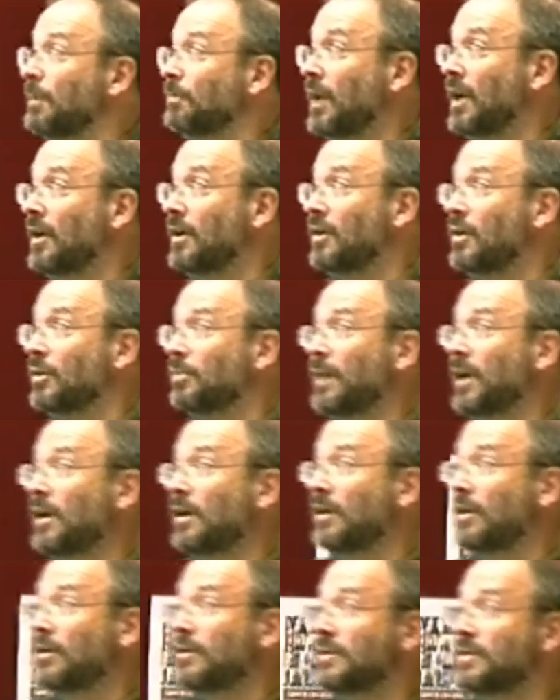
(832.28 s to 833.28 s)

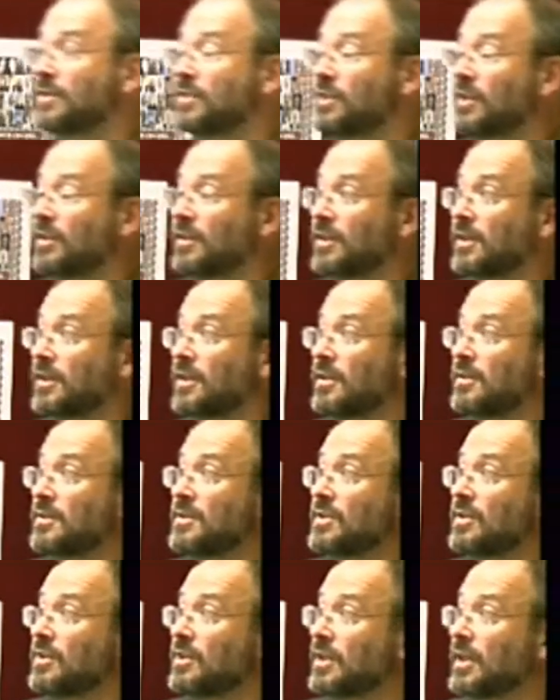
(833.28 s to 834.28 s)
Barlow, and
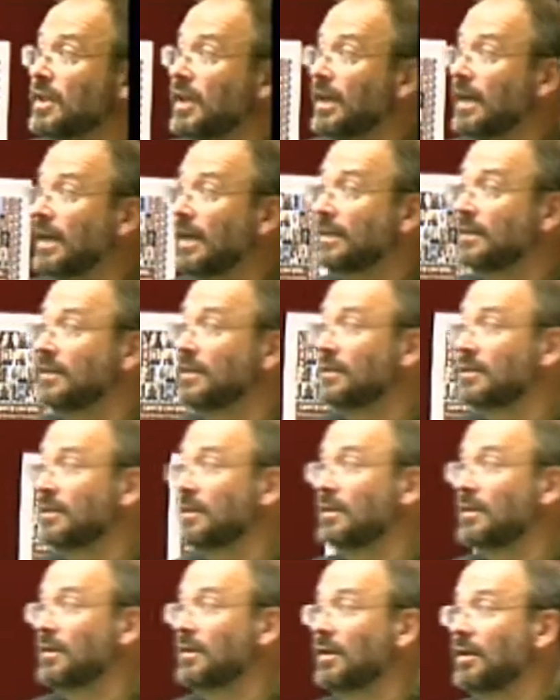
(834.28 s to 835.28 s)
Chiricos look at
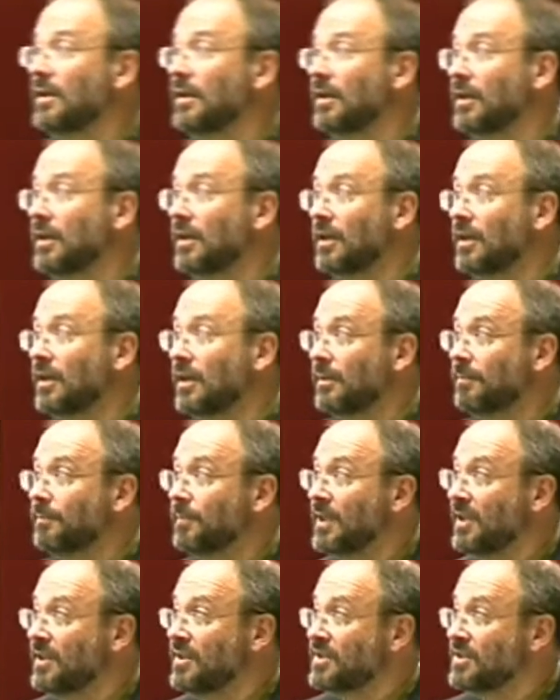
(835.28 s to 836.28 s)

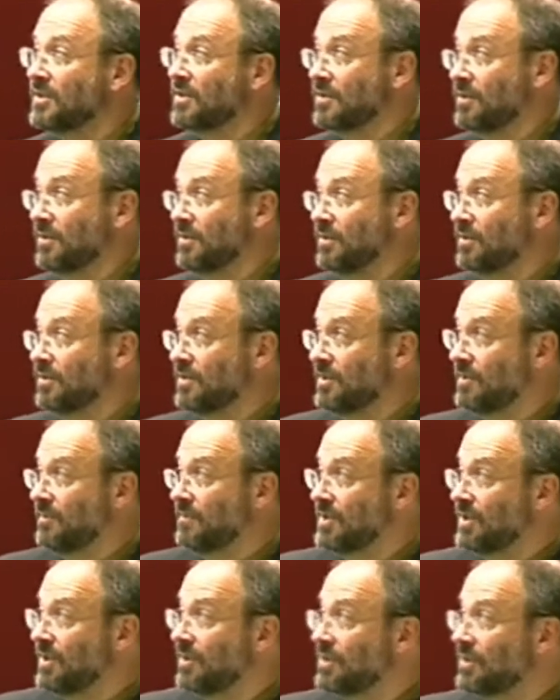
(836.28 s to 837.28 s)
institutions
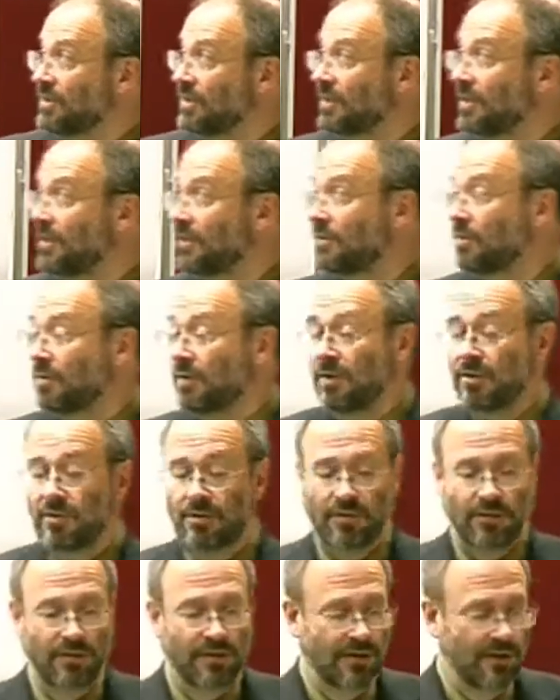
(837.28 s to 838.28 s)
of social
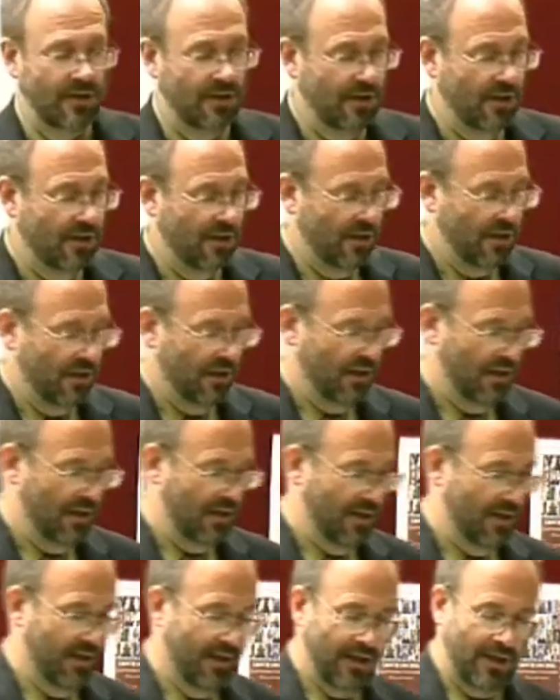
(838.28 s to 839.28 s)
control
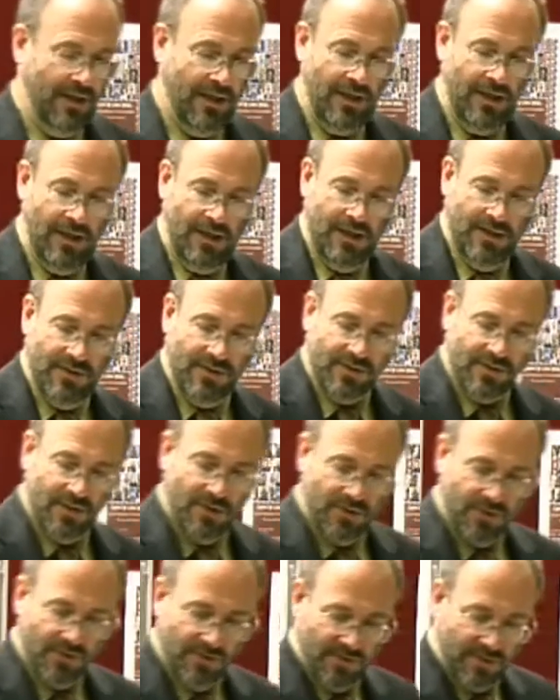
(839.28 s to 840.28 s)
and
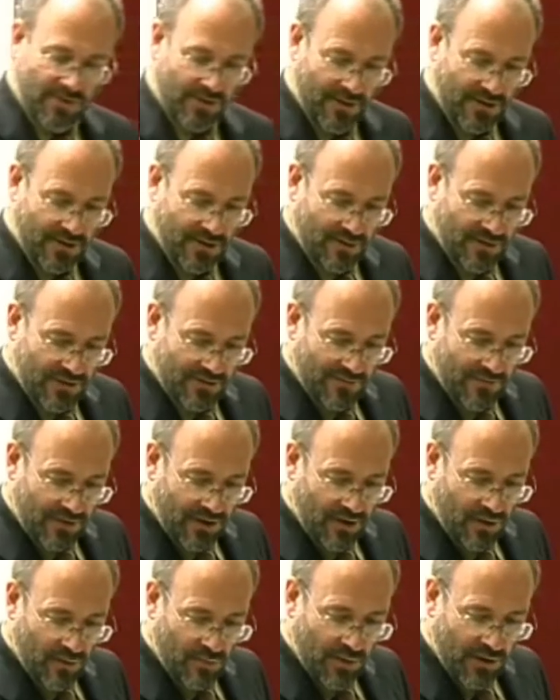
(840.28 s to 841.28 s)
social structures of
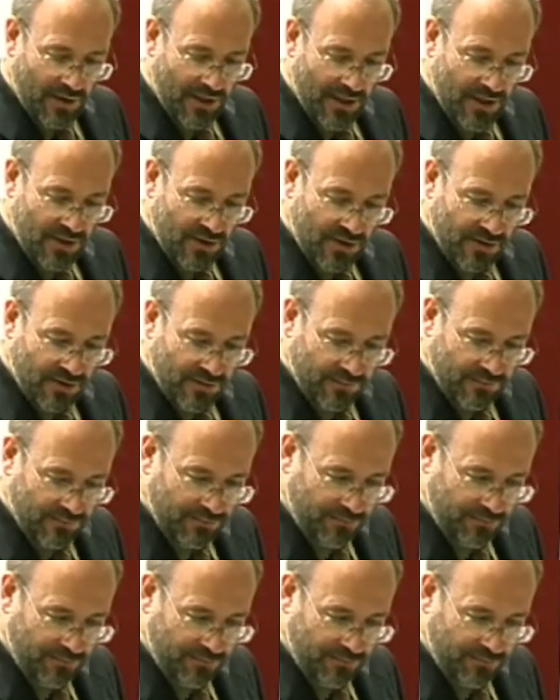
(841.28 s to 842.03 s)
accumulation.